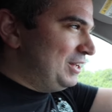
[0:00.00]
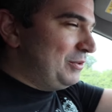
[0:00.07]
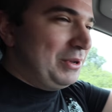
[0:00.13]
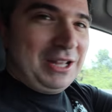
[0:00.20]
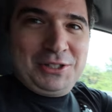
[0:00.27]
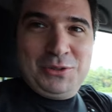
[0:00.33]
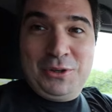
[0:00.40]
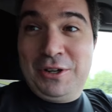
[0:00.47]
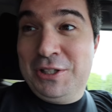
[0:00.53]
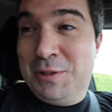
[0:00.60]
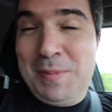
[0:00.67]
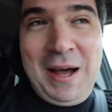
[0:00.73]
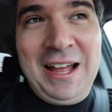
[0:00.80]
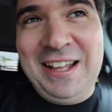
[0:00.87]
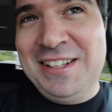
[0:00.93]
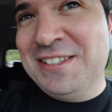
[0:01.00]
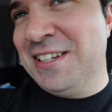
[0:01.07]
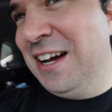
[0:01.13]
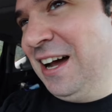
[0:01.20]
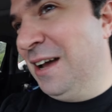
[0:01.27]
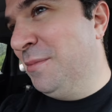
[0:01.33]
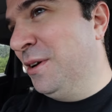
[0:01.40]
we get to a good spot in
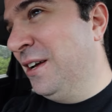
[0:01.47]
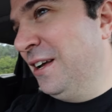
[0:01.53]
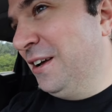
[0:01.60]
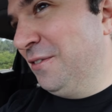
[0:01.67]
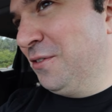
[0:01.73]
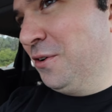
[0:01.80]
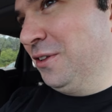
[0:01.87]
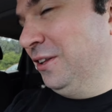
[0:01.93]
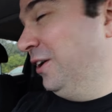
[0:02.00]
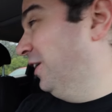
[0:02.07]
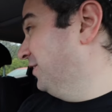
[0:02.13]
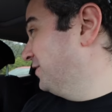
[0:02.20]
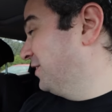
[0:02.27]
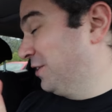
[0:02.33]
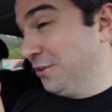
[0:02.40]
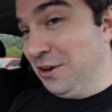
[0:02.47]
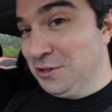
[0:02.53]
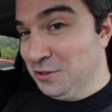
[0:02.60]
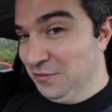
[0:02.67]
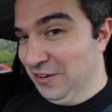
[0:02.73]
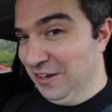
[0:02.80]
time for the launch. Cross your